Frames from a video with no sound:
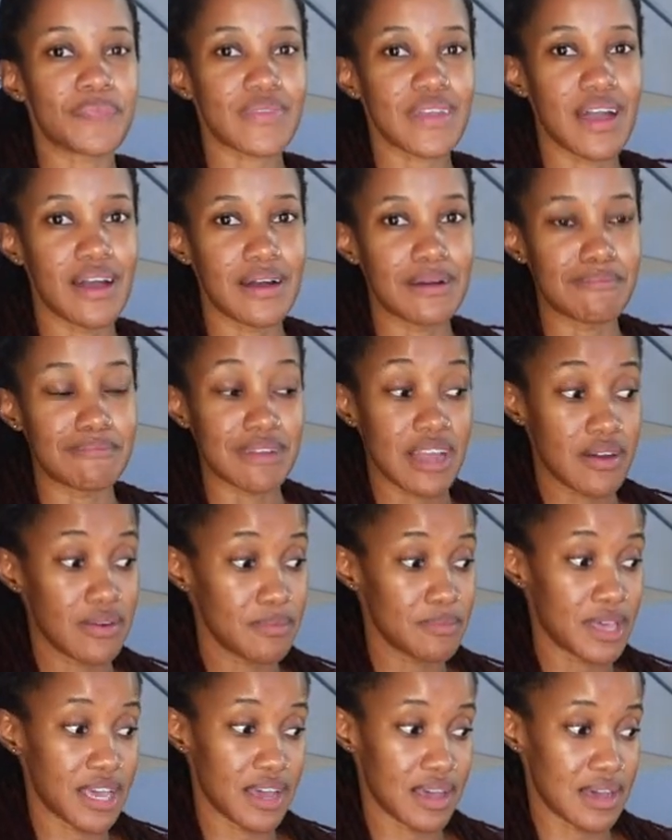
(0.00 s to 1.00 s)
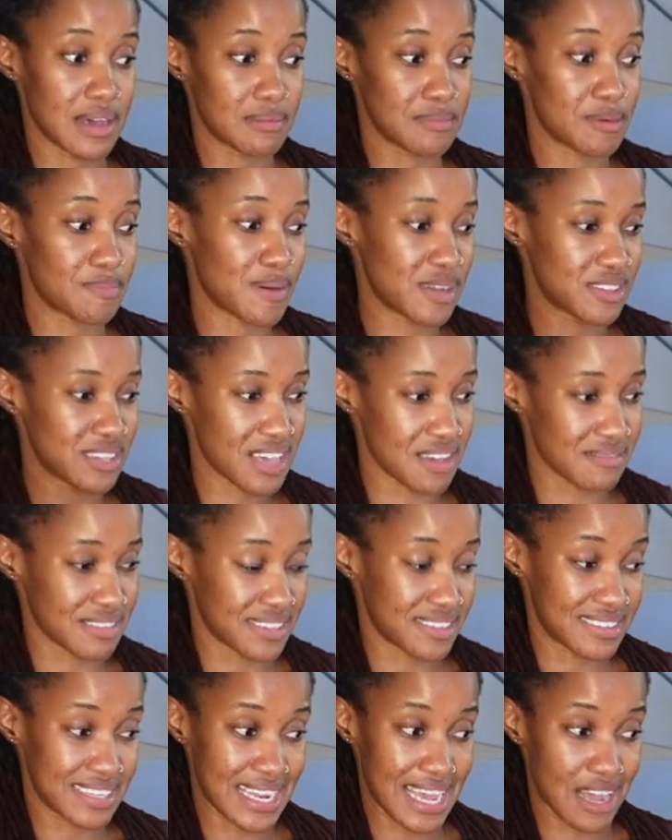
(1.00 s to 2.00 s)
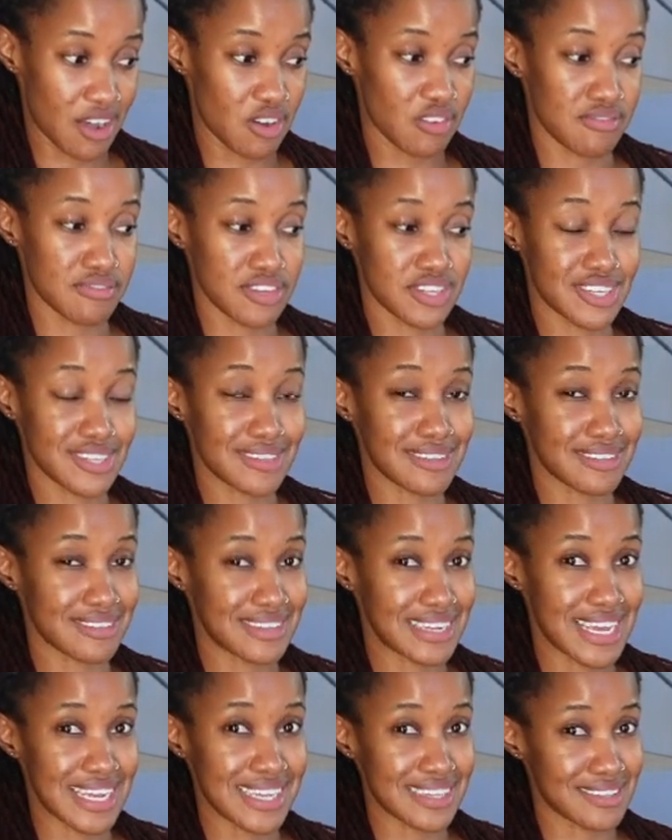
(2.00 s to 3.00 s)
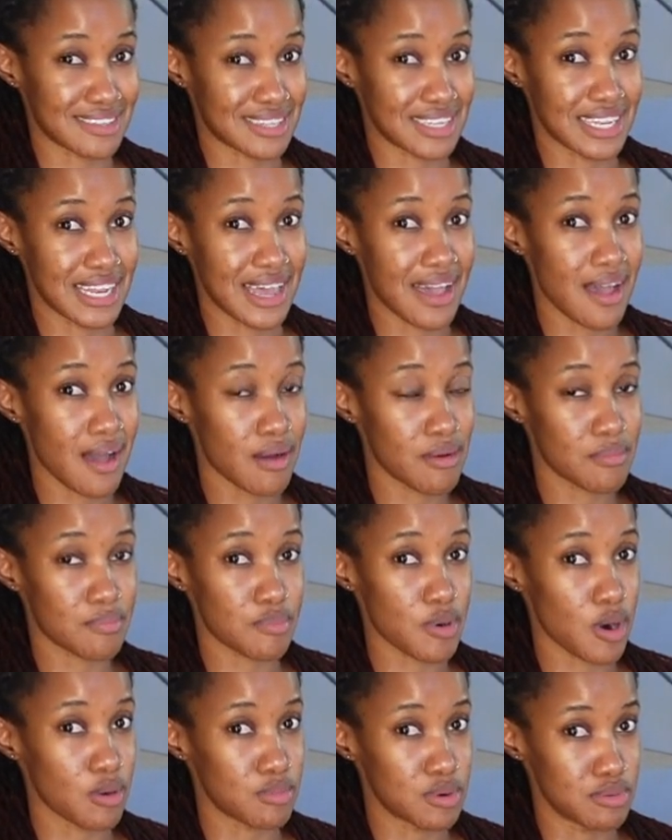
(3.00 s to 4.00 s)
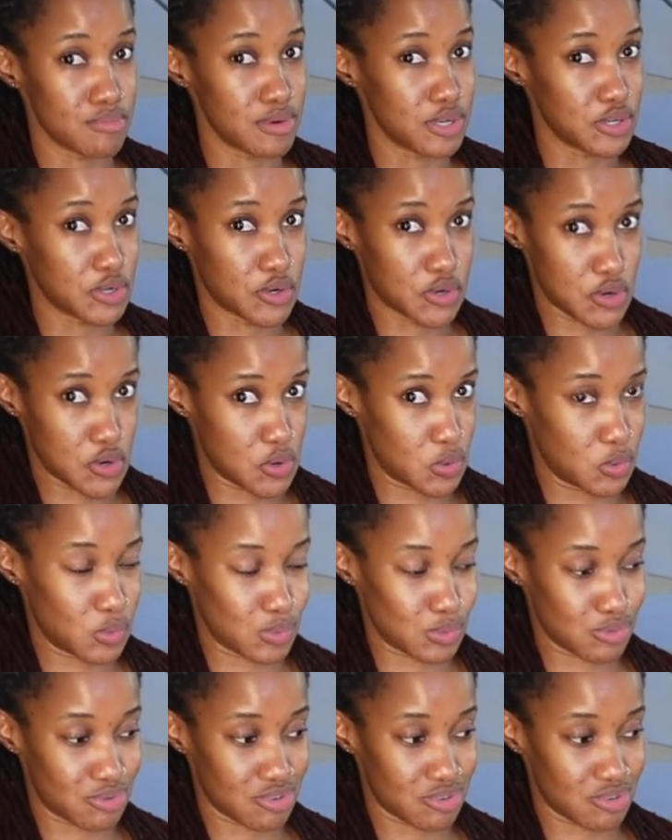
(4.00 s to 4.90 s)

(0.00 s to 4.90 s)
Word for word: Um, now I'm here, I'm about to have a snack, of which the snack is now probably cold.